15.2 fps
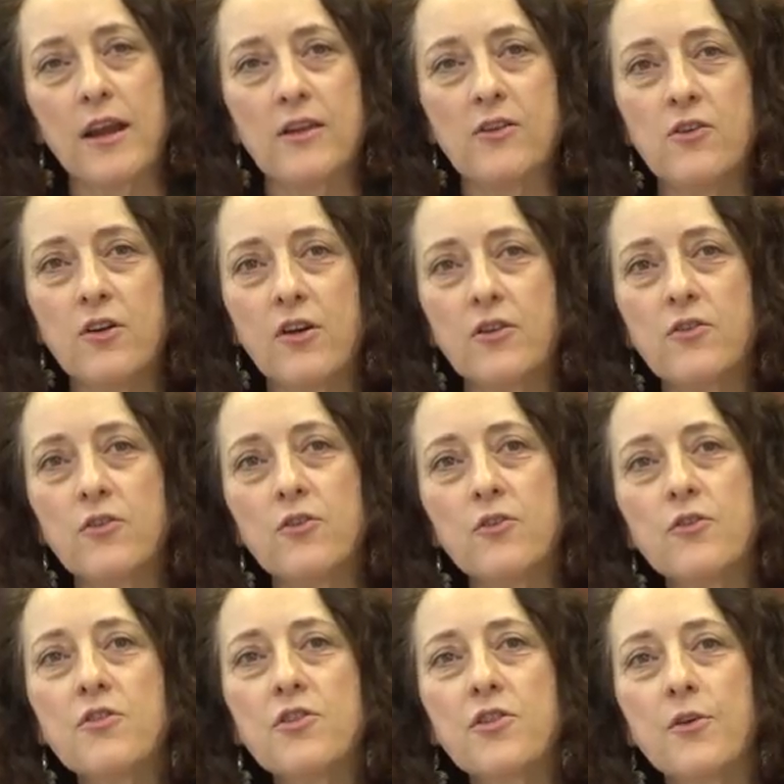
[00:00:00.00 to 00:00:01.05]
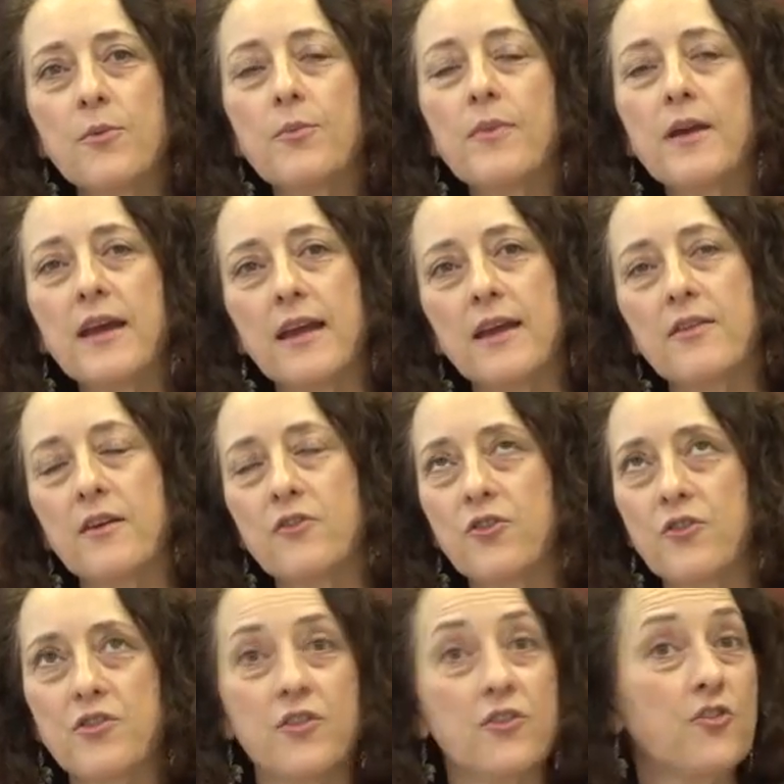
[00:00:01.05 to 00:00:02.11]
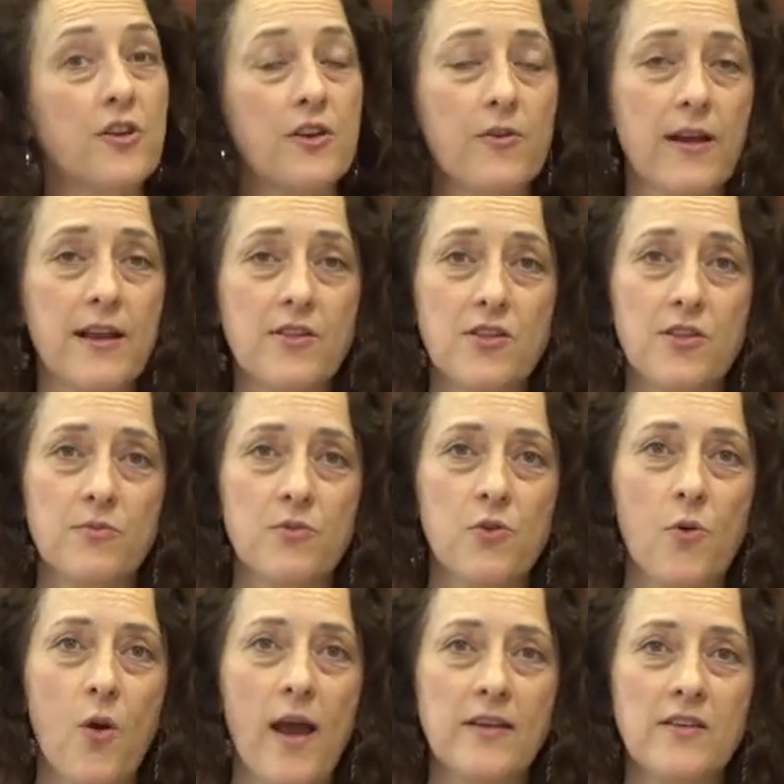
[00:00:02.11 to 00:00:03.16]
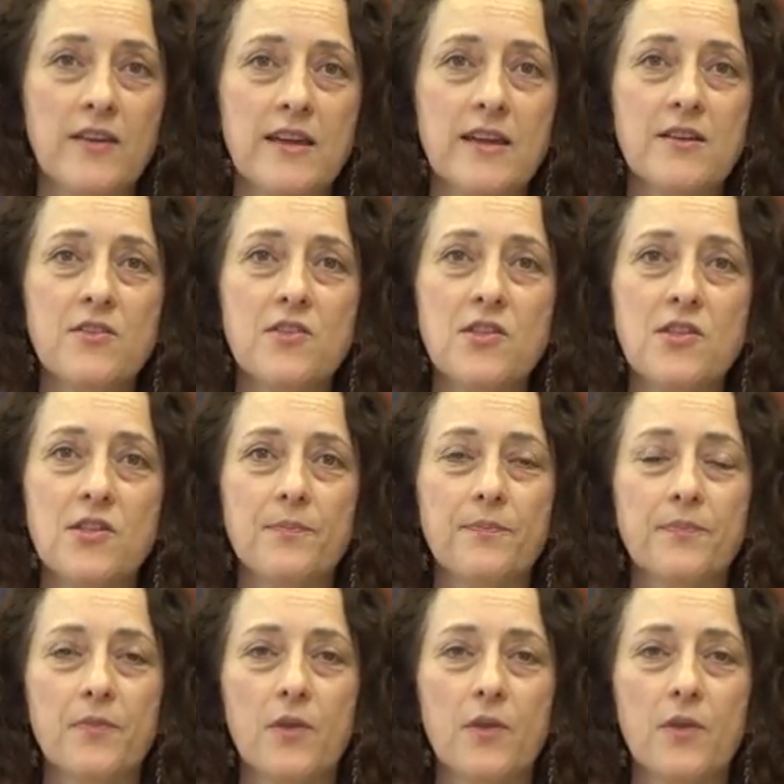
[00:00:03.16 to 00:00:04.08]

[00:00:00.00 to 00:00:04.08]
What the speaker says: and you can use them either just to generate some new ideas,